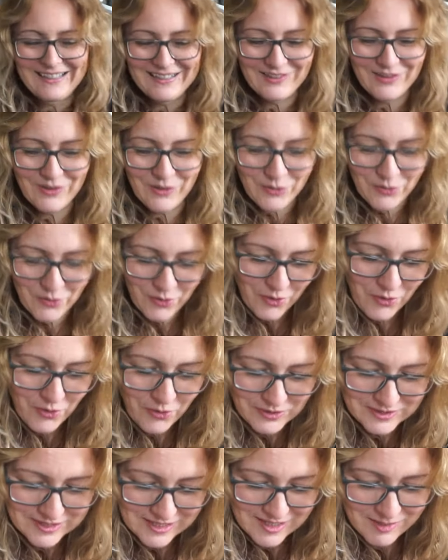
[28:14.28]
you can go,
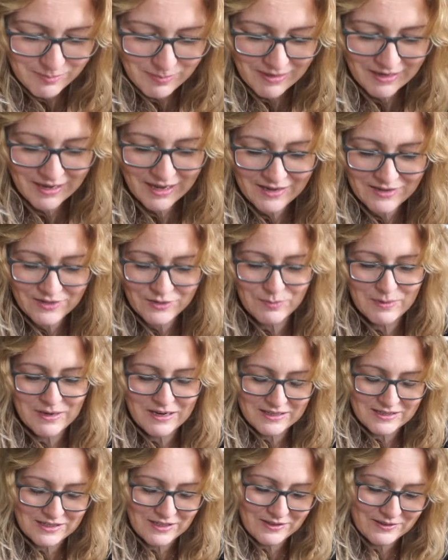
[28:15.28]
oh, is that the bag Ange
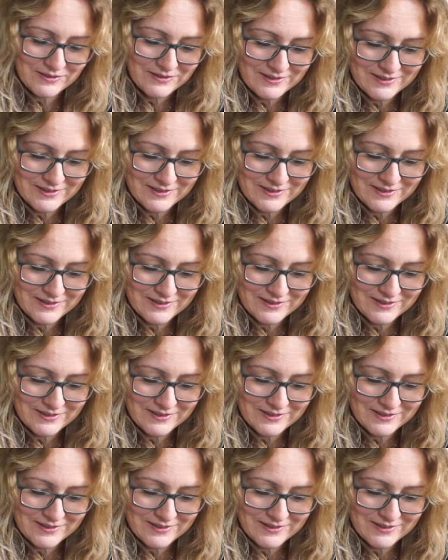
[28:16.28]
made you?